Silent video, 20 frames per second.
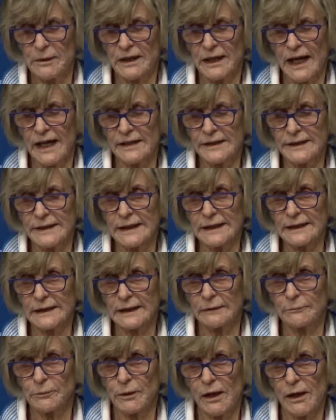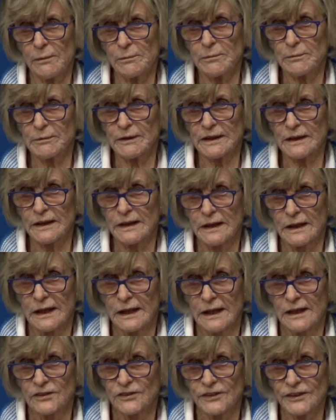But I think that probably
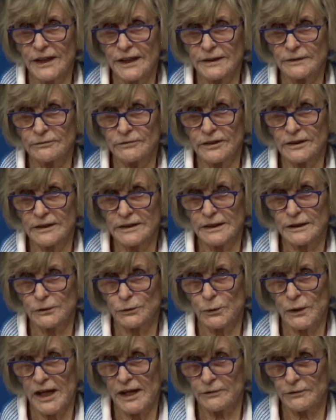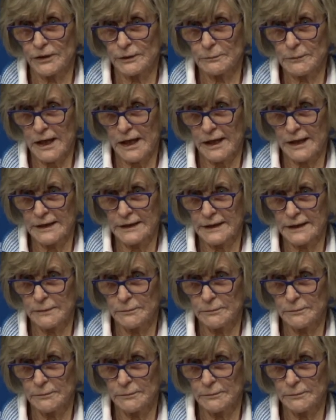she had a really inquiring mind.